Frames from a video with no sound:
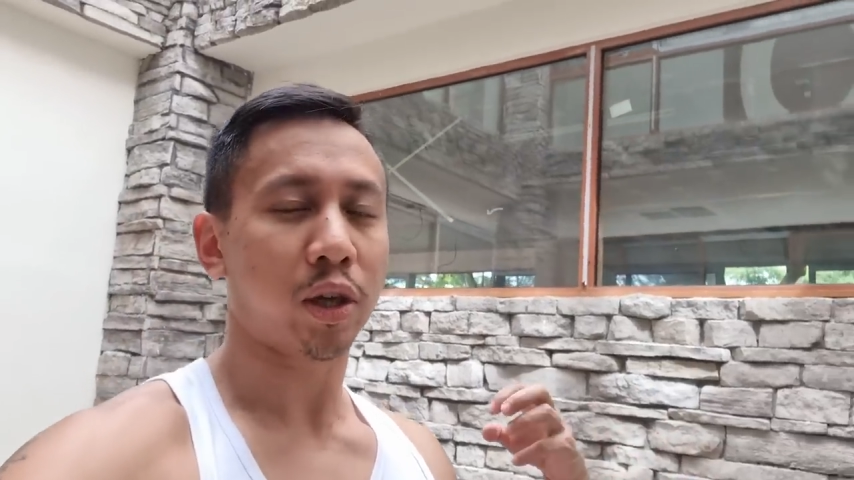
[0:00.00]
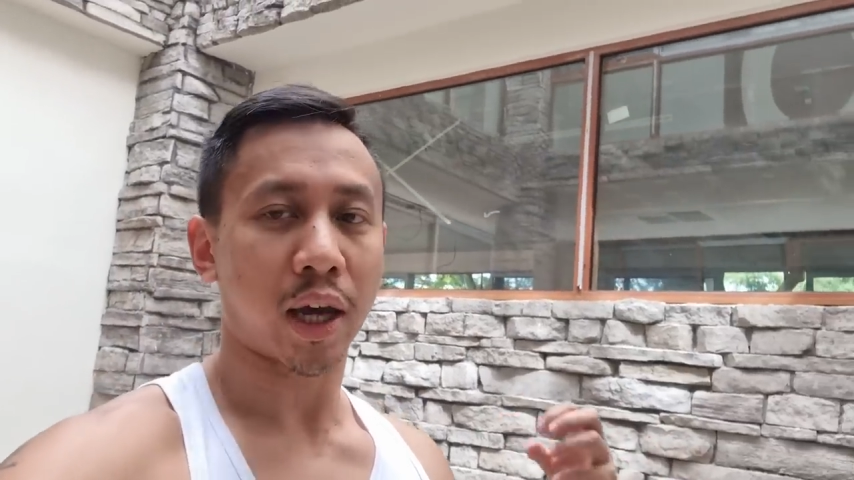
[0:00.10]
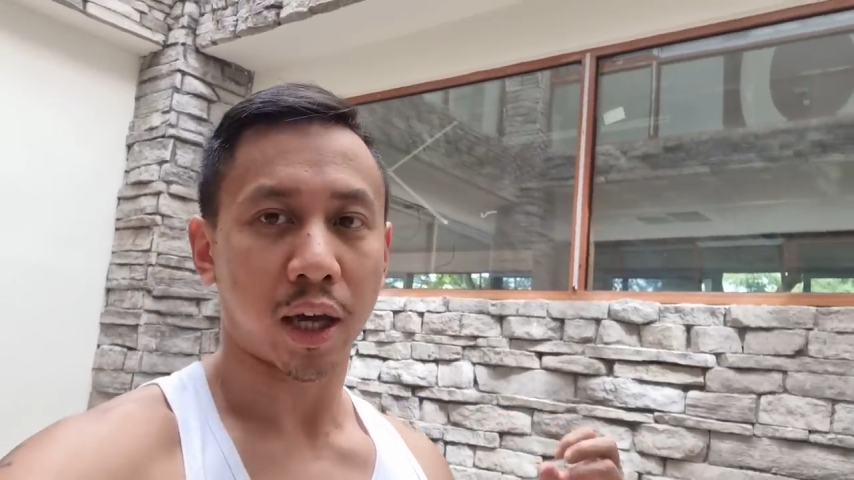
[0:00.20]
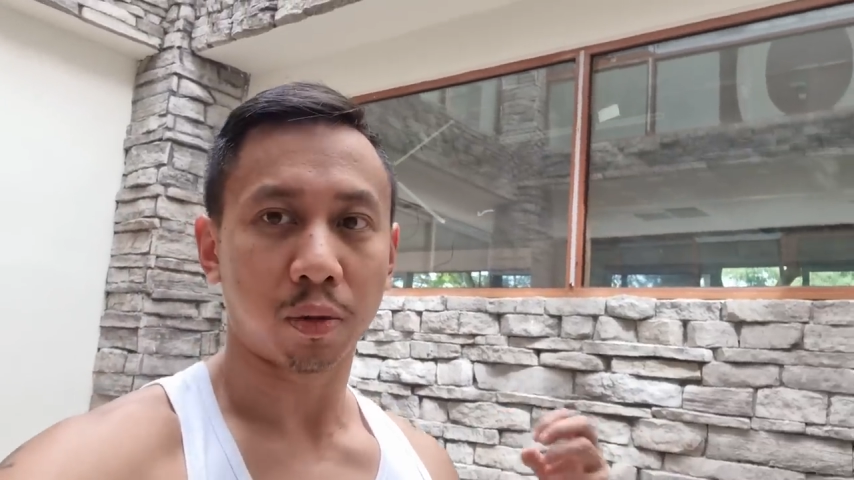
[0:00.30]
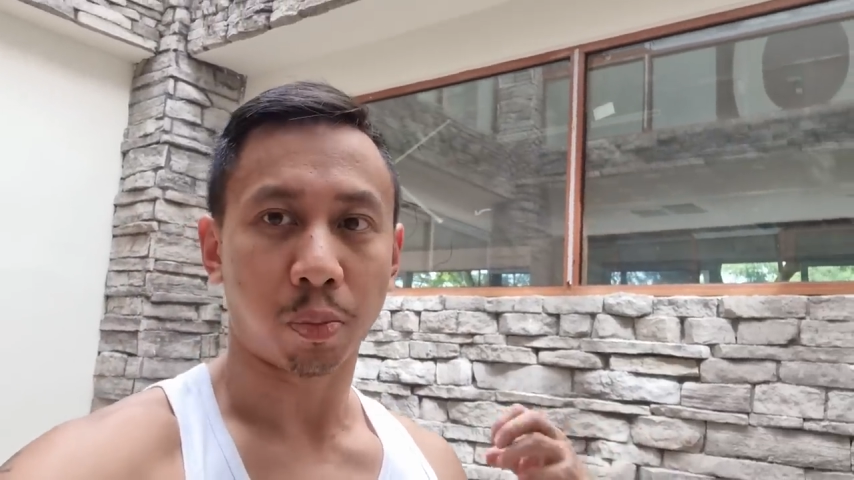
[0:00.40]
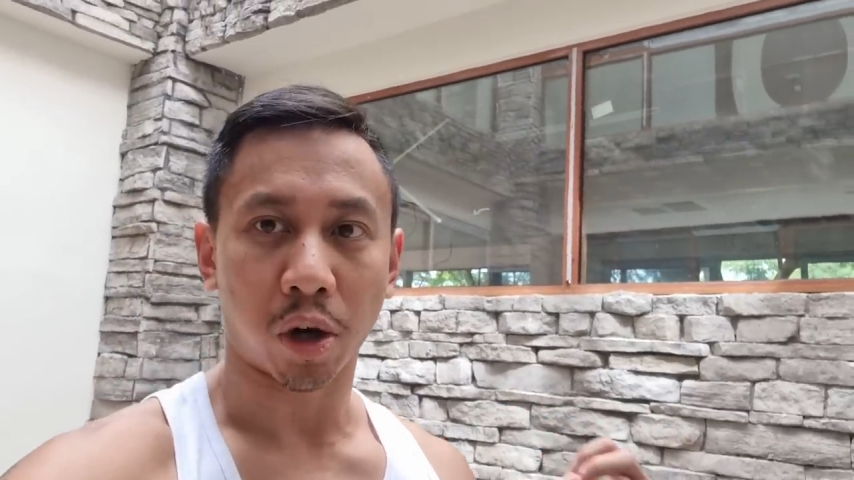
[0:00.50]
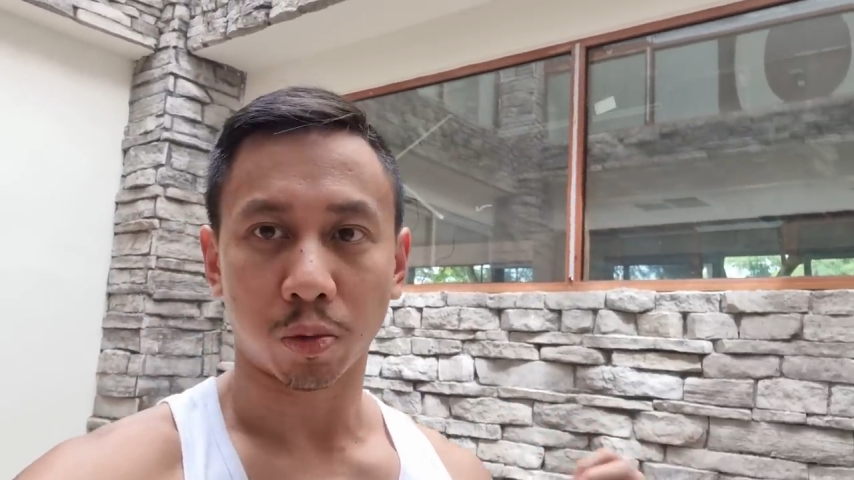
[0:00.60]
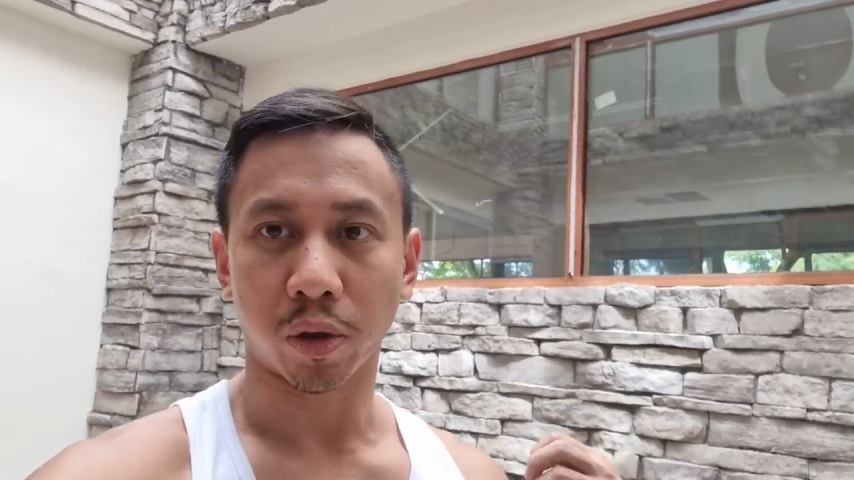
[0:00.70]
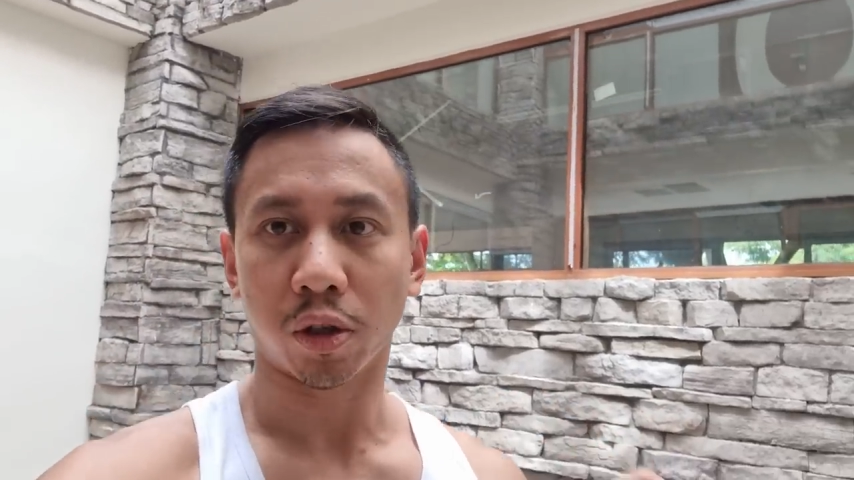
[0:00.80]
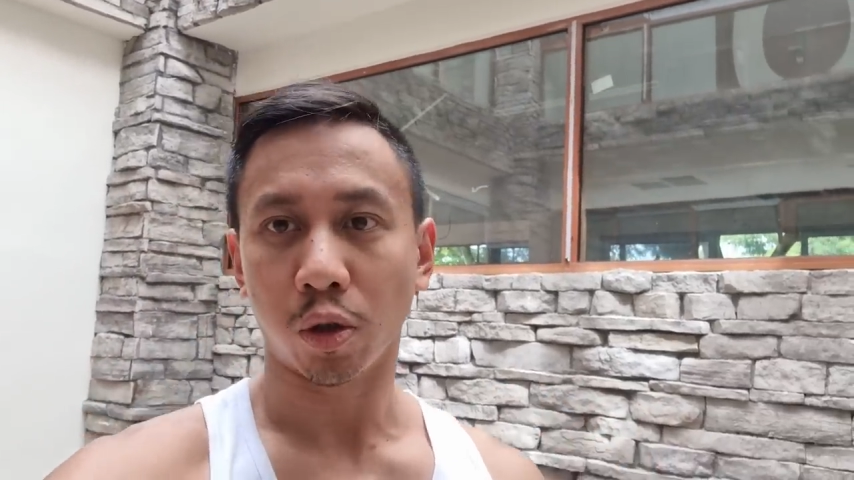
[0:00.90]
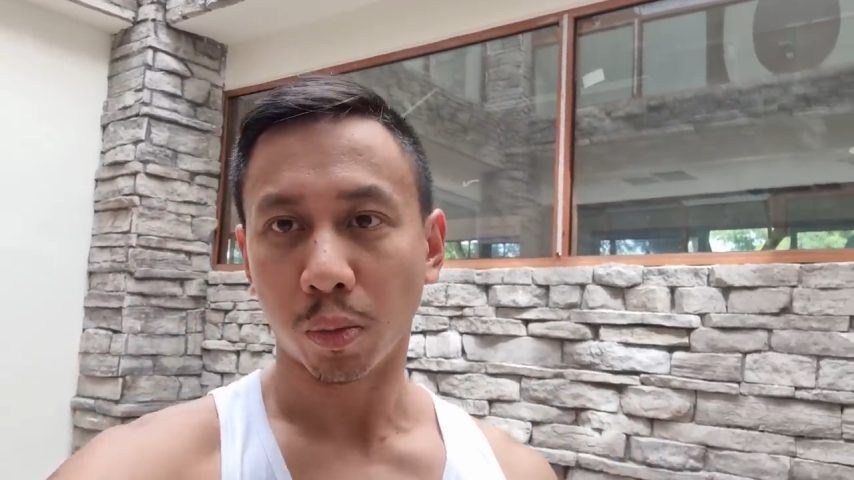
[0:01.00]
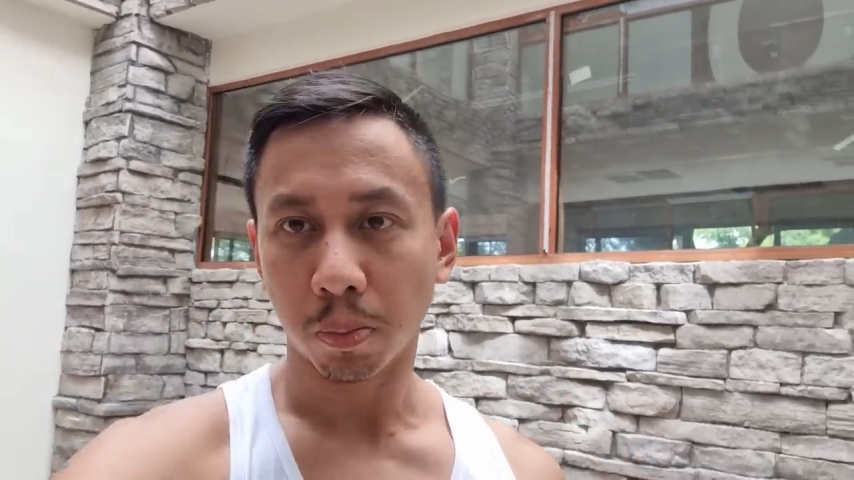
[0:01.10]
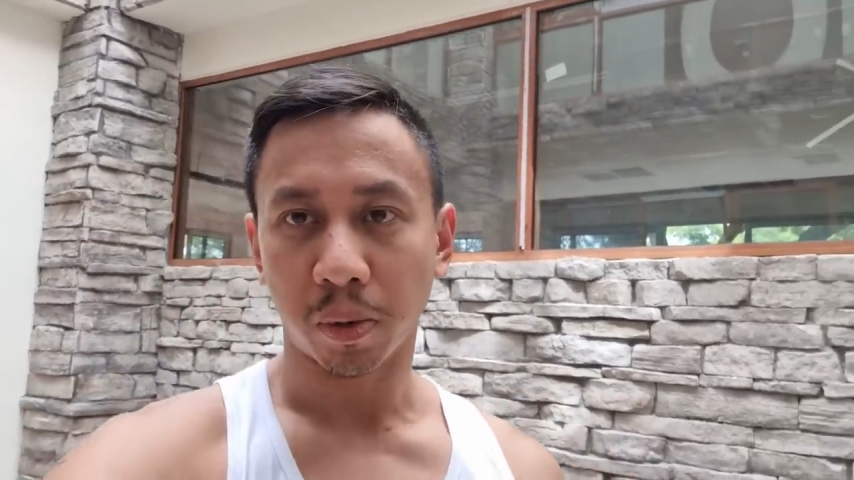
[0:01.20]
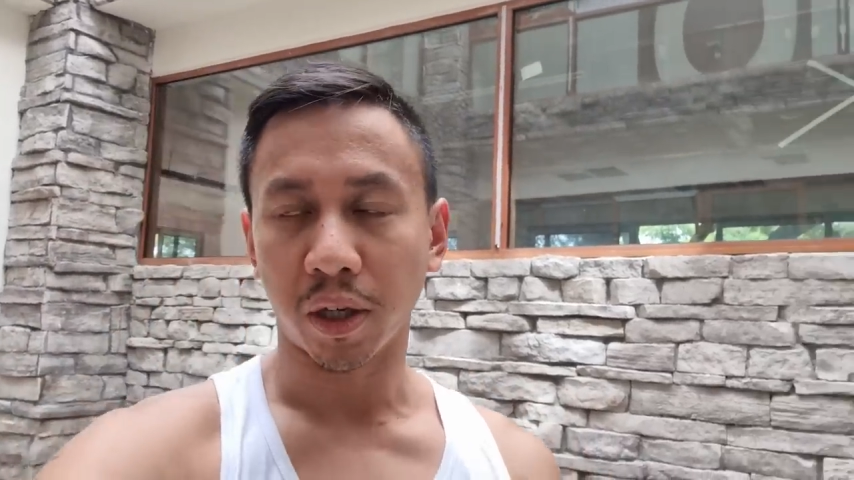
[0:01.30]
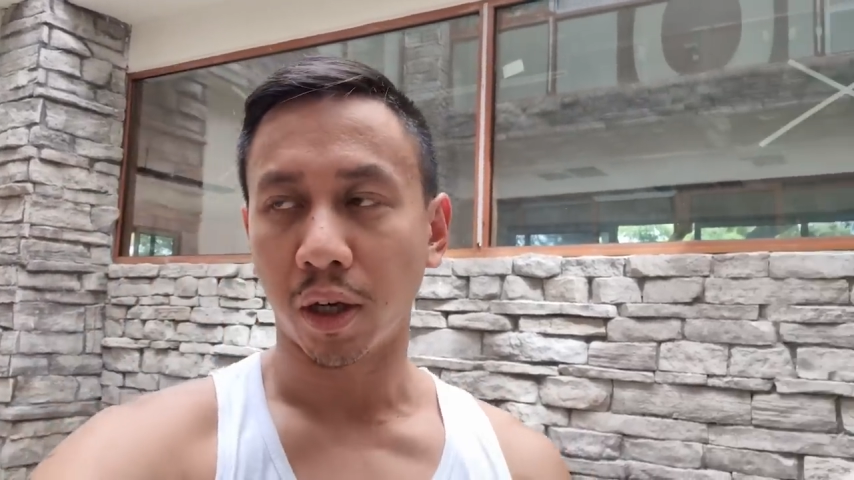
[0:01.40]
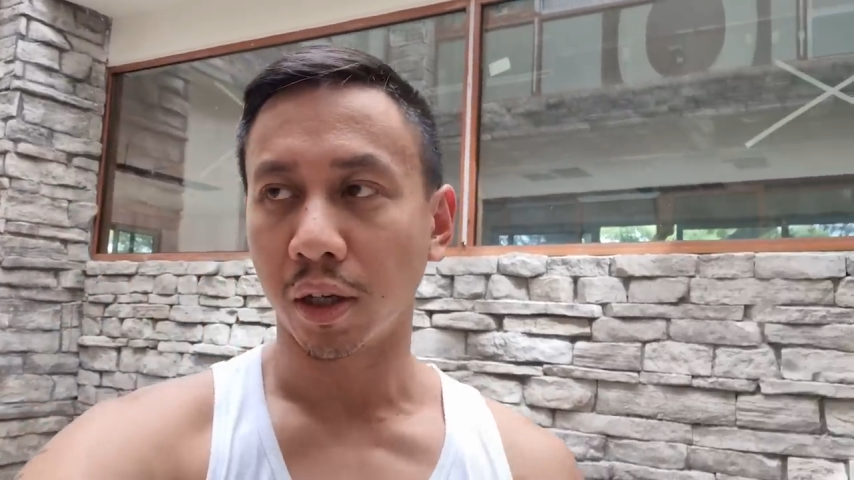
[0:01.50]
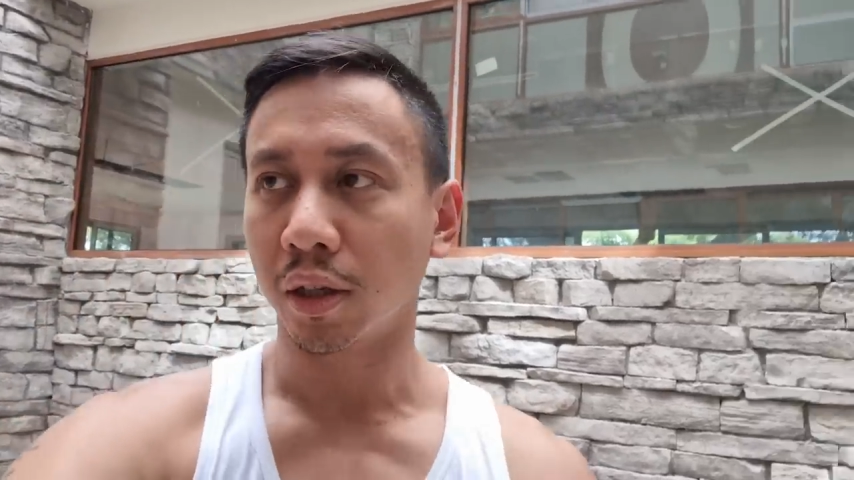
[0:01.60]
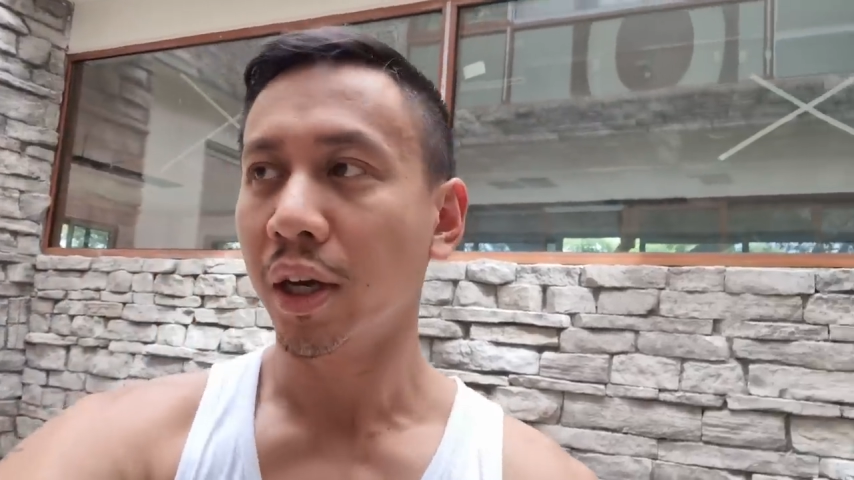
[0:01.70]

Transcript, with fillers: can't bond with a human being.